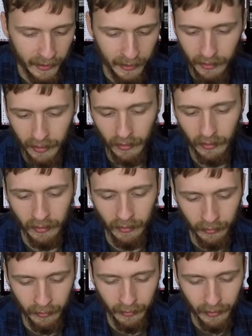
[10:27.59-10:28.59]
it.
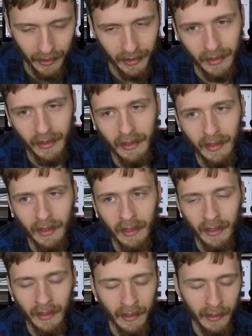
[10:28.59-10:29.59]

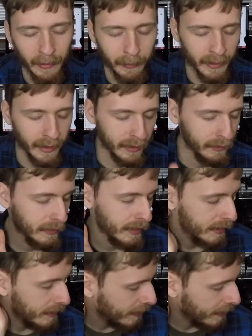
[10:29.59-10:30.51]
But anyway,